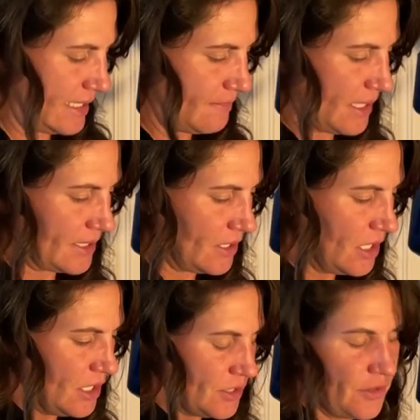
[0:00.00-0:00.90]
muzzle.
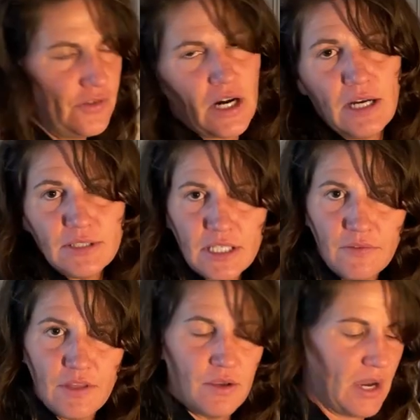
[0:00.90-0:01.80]
So if you're outside of
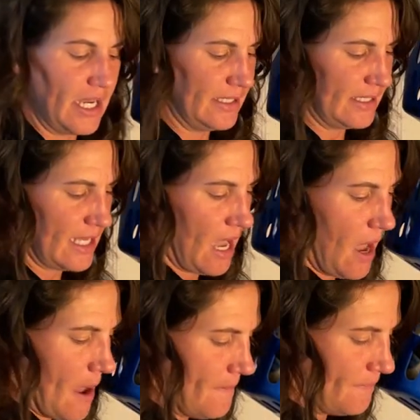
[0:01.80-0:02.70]
the US um,